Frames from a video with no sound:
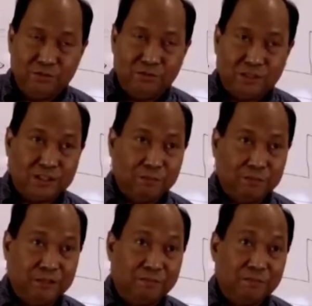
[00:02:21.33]
The book of
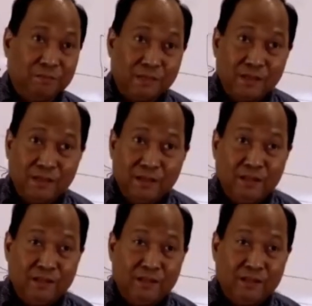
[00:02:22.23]

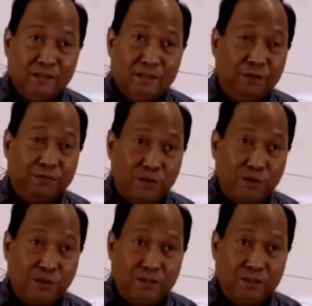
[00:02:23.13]
Romans
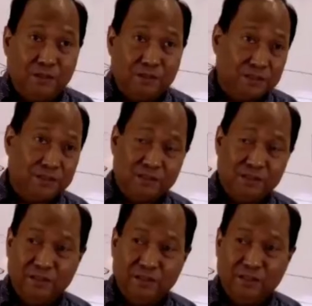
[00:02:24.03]
is written
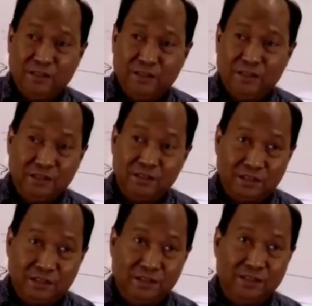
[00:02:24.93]
by
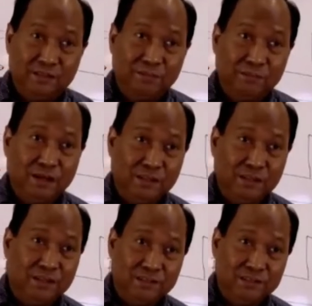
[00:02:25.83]
James Dunn.
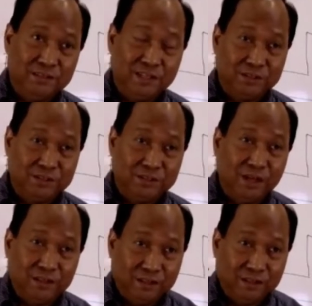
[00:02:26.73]
James
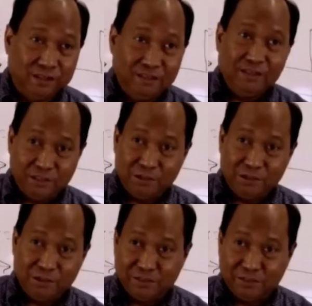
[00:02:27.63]
Dunn
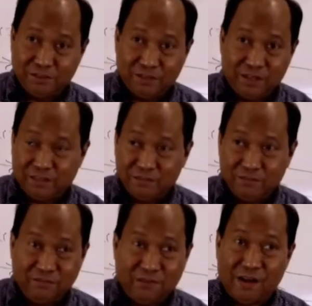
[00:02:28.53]
follows E.P.
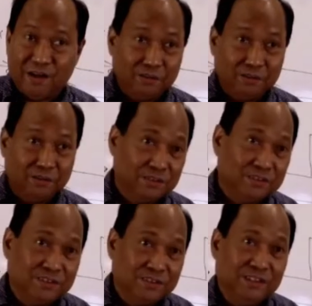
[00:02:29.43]
Sanders
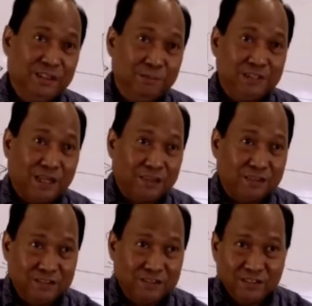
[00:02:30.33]
in his new
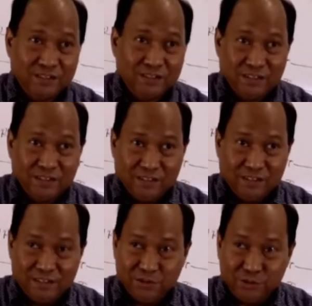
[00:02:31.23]
perspective of
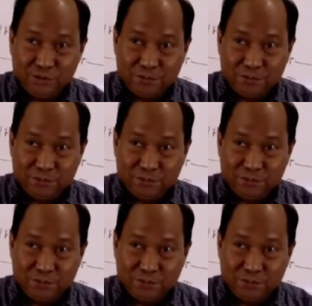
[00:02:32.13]
Paul.